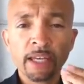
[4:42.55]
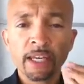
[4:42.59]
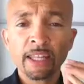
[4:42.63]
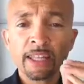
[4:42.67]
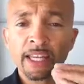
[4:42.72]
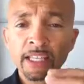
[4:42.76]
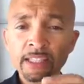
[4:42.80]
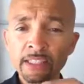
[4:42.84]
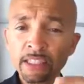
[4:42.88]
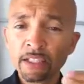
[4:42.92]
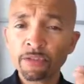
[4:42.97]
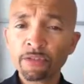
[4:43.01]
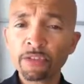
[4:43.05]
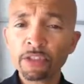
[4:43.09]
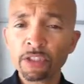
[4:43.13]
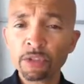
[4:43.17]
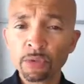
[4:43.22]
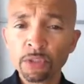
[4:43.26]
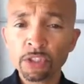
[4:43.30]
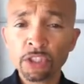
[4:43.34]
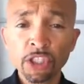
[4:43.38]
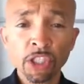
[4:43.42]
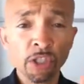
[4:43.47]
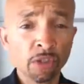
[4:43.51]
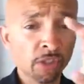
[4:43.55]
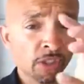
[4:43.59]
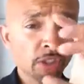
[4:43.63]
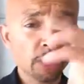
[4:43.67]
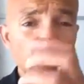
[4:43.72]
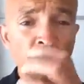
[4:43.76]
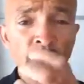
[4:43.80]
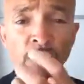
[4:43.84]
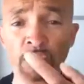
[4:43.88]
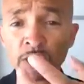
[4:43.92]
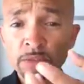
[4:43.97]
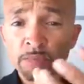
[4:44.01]
Now that's different to a juice. A
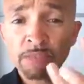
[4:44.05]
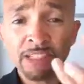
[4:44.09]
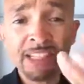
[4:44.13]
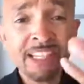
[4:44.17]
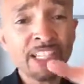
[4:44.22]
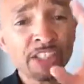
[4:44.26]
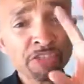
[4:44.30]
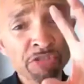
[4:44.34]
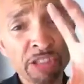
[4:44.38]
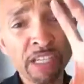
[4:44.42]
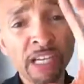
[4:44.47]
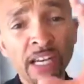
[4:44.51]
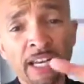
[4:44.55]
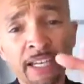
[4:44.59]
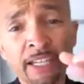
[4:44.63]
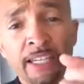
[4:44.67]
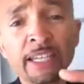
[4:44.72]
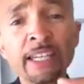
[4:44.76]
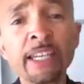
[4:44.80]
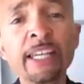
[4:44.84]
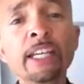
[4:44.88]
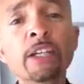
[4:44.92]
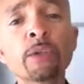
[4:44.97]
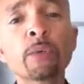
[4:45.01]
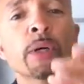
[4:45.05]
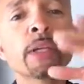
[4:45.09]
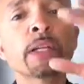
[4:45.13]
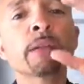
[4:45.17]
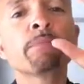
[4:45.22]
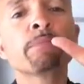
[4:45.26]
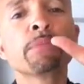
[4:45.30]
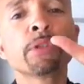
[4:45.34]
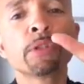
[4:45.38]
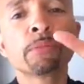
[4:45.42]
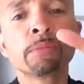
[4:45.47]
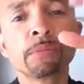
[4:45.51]
juice is literally like a
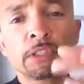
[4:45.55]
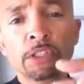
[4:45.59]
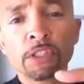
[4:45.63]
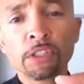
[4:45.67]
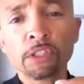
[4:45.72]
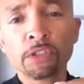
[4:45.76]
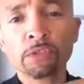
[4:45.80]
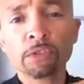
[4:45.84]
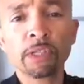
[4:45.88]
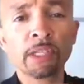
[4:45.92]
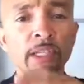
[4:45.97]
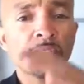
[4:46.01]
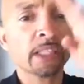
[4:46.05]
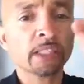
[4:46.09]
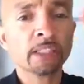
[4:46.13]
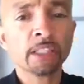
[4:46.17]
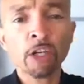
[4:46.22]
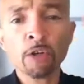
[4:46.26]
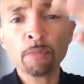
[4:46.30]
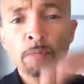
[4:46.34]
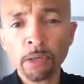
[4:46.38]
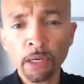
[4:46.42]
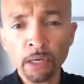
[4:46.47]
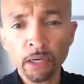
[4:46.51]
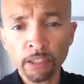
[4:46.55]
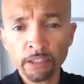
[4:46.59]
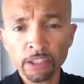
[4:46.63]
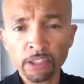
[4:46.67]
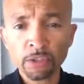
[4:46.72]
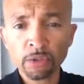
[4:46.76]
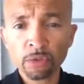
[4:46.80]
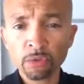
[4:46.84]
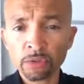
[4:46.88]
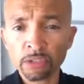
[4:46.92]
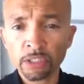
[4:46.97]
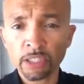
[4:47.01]
liquid. Boom, you just drink it. There's no
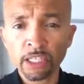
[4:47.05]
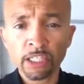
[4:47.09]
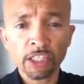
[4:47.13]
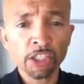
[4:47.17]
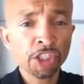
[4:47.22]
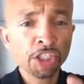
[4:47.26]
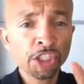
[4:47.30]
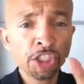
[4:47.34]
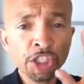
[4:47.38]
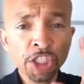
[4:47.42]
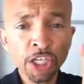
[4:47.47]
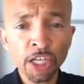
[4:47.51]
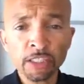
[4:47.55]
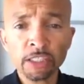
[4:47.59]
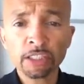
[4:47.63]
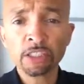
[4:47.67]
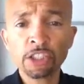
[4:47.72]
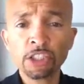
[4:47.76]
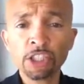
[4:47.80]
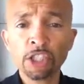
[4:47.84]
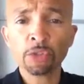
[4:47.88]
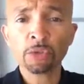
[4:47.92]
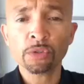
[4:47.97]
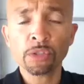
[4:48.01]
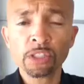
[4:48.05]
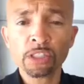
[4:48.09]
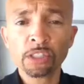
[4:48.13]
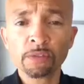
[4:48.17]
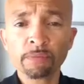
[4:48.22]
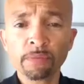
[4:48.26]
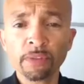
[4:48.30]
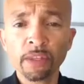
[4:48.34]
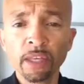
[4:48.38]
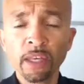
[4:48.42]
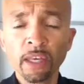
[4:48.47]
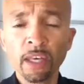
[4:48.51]
particles in it. It's just juice.